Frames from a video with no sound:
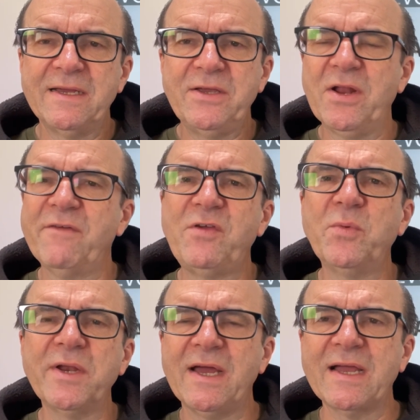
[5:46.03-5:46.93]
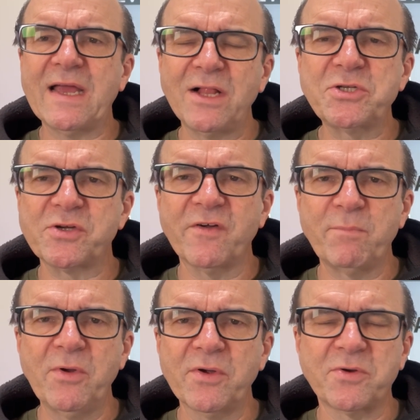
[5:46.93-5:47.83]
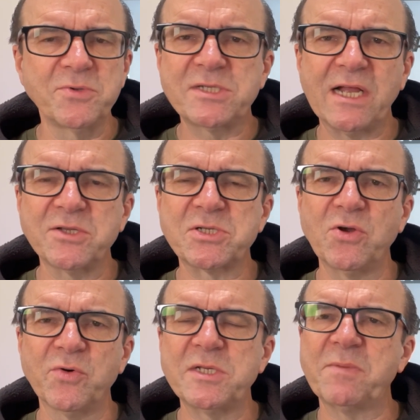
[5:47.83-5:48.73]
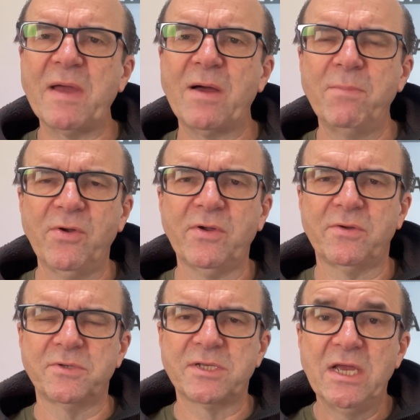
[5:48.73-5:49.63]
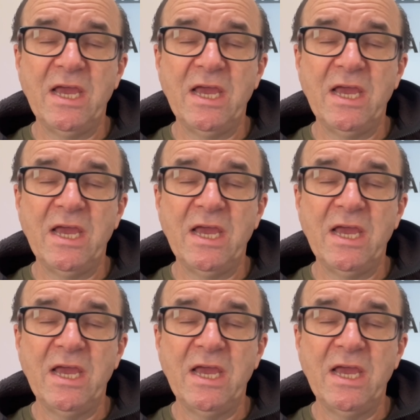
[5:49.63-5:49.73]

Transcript: You know, if you want a culture of miracles, tell stories about miracles.